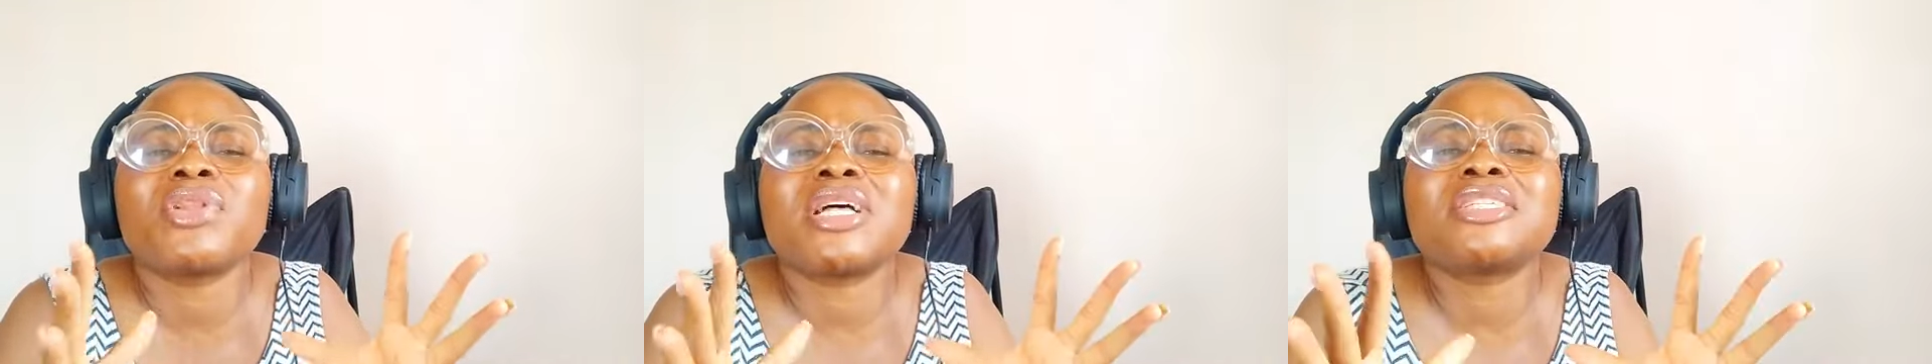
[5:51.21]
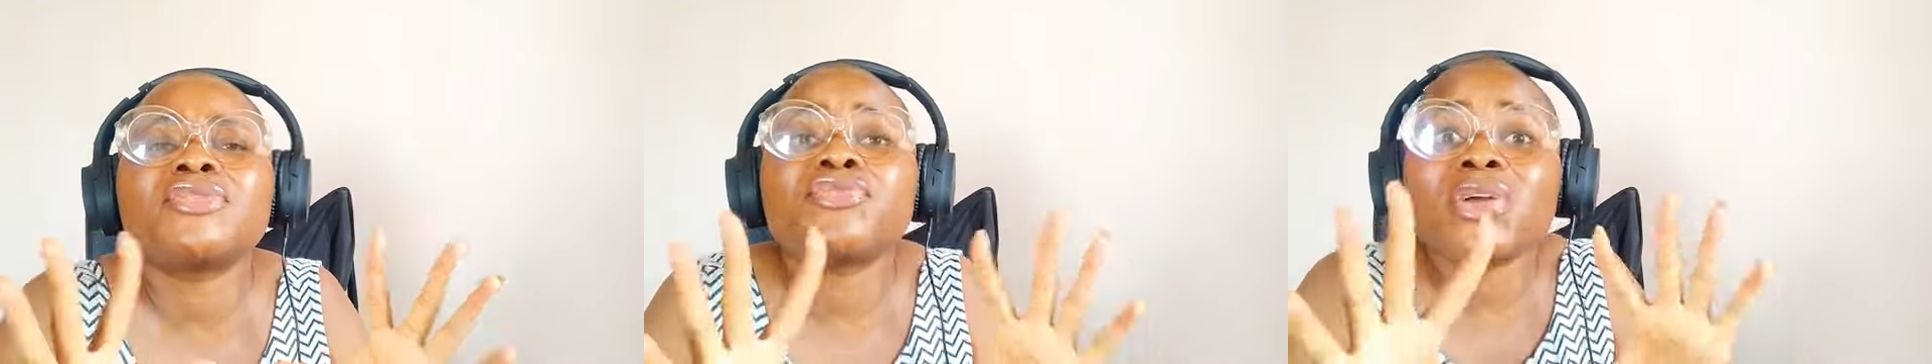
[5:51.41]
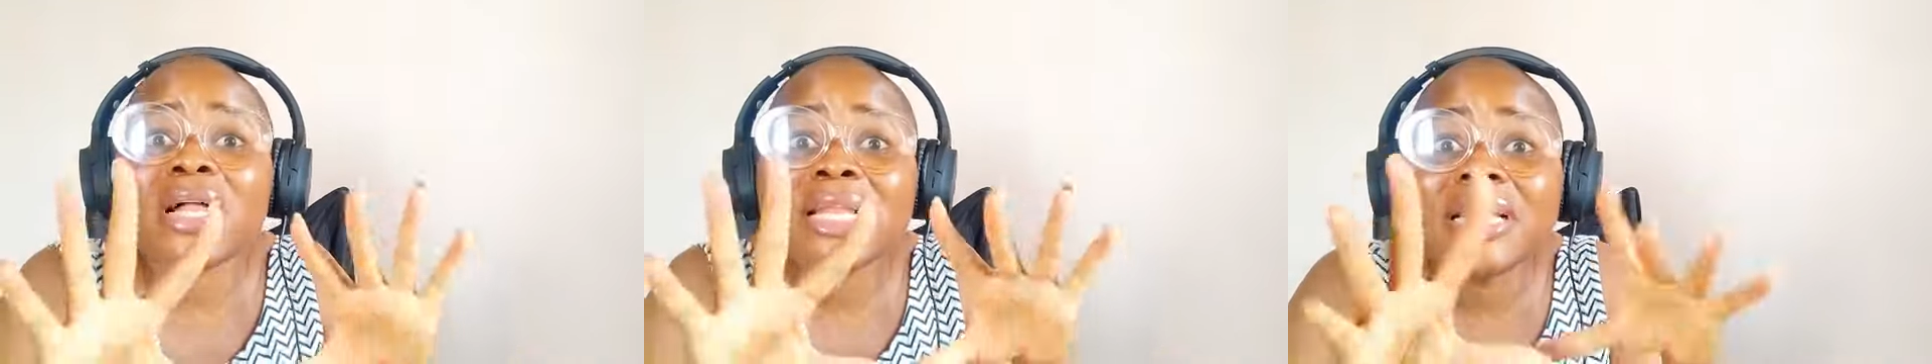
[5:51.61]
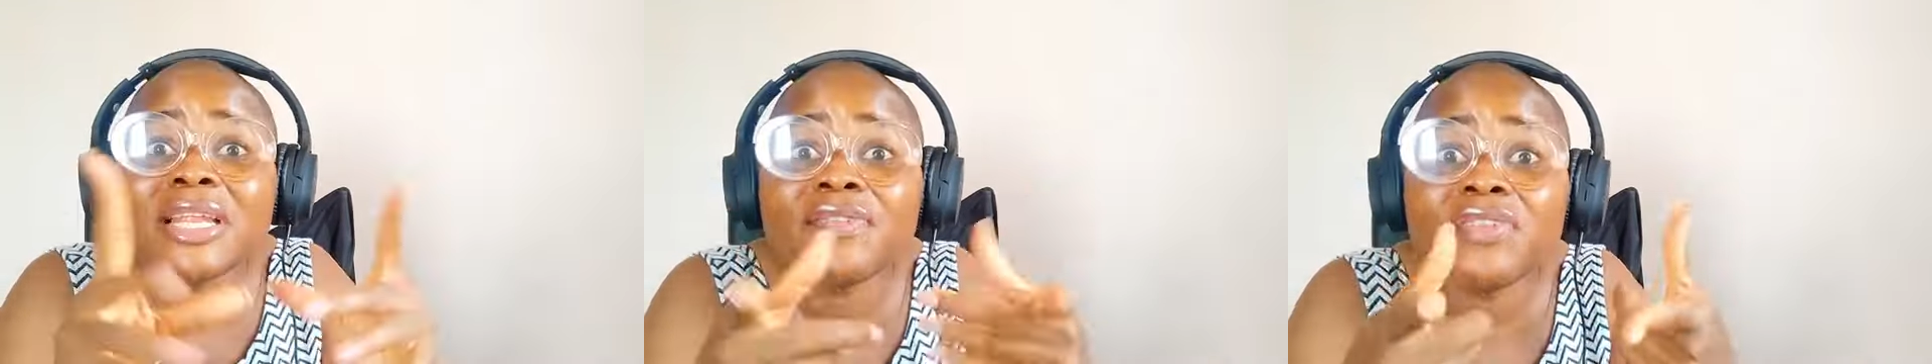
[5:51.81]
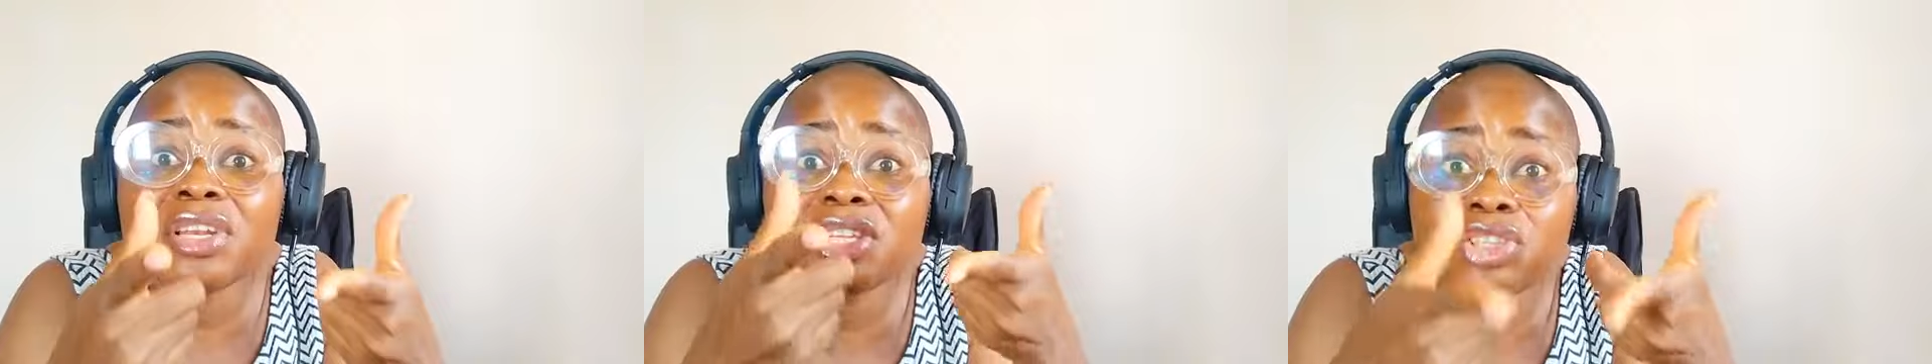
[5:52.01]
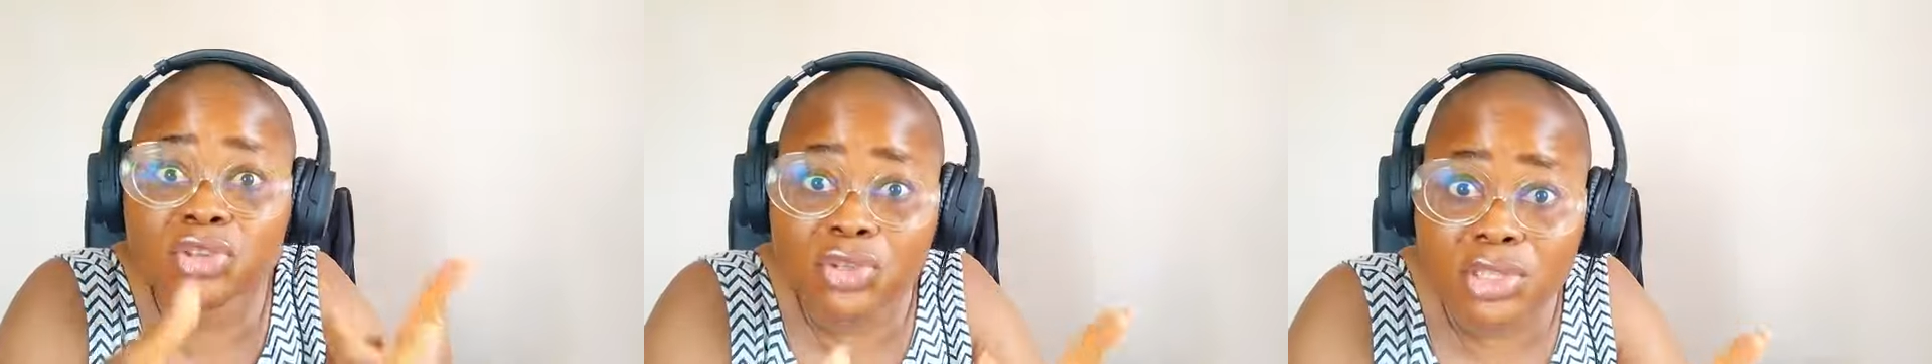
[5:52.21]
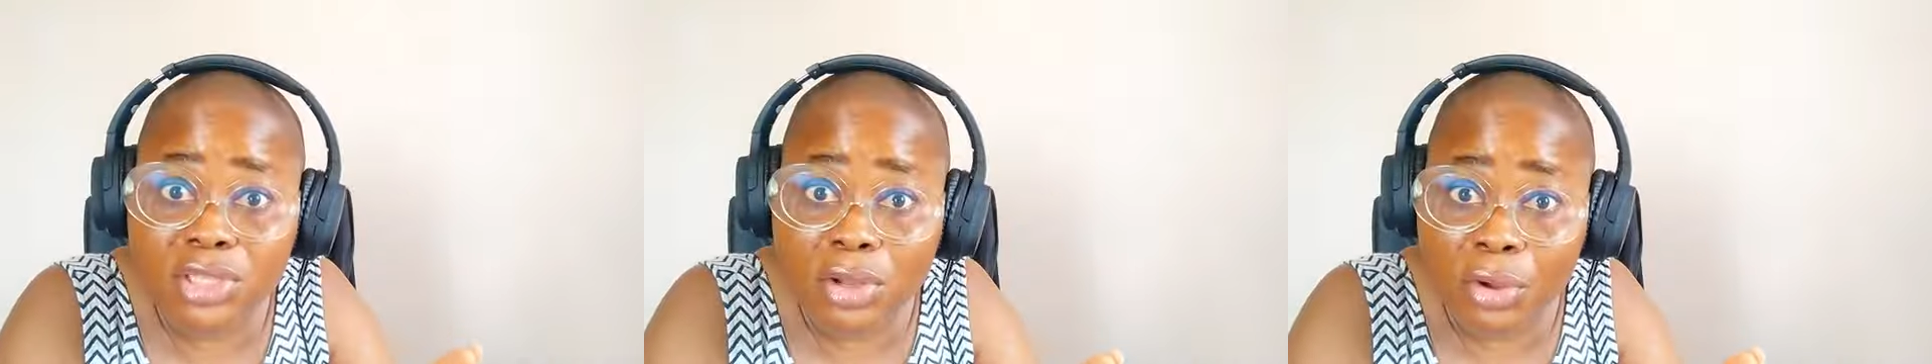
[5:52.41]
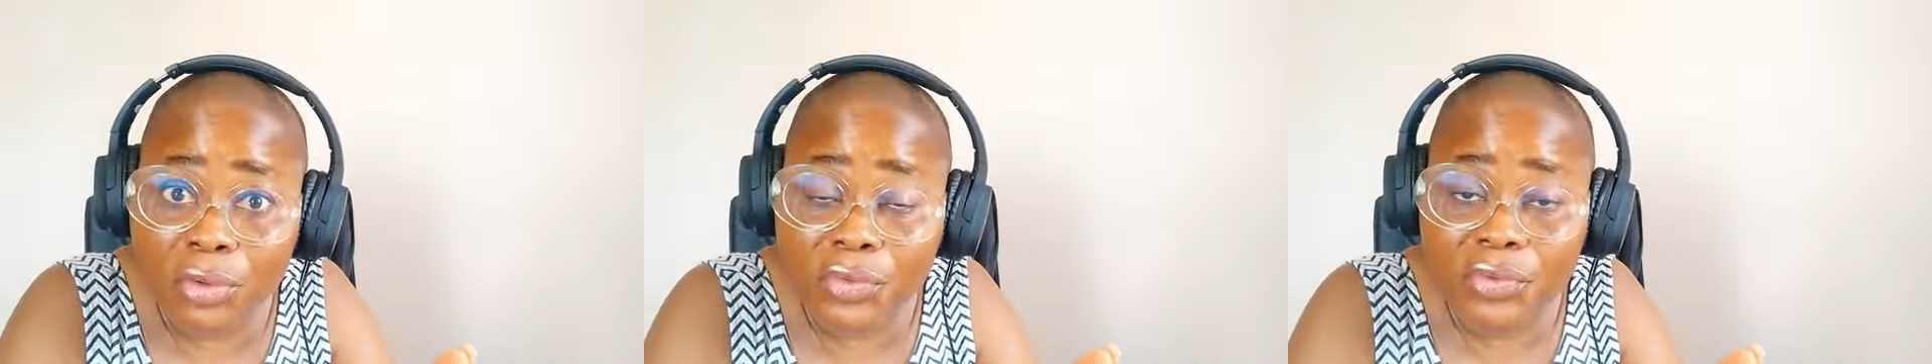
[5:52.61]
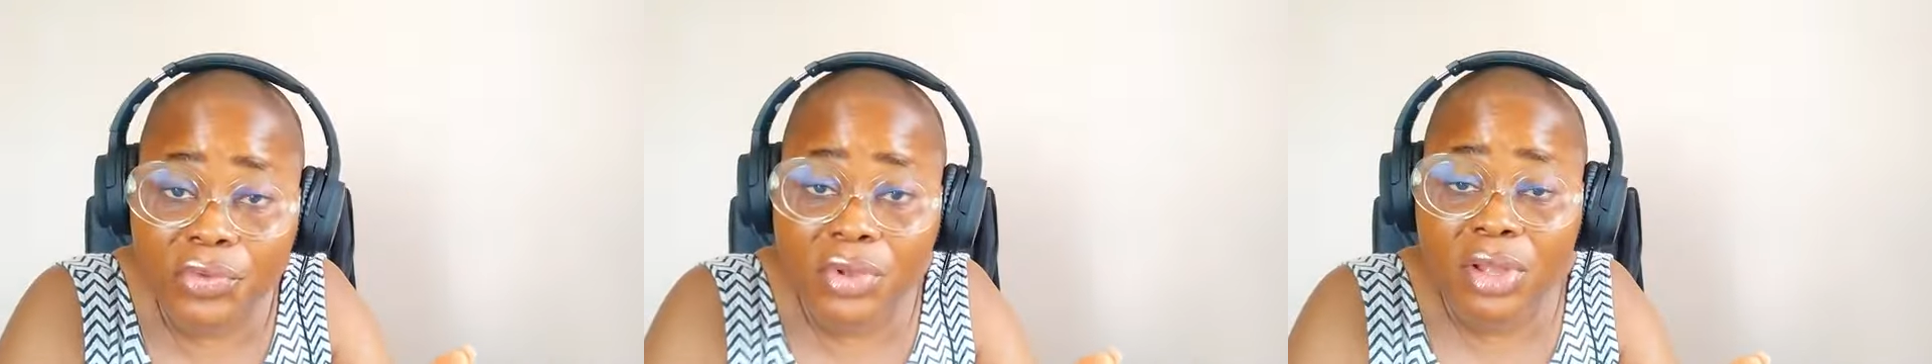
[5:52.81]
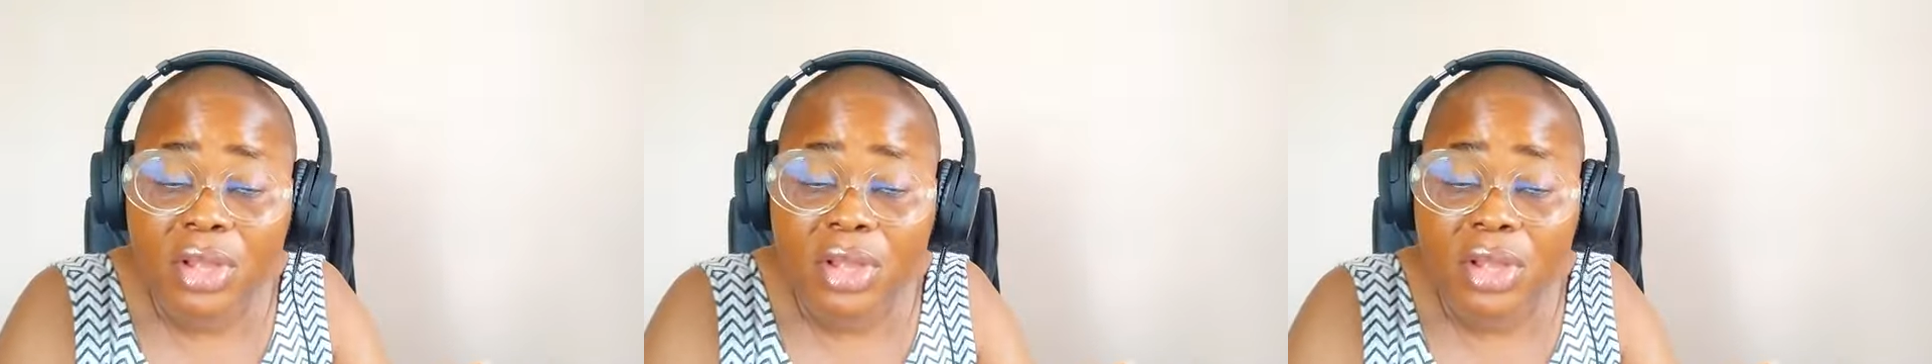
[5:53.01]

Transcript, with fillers: as if you are living it yourself.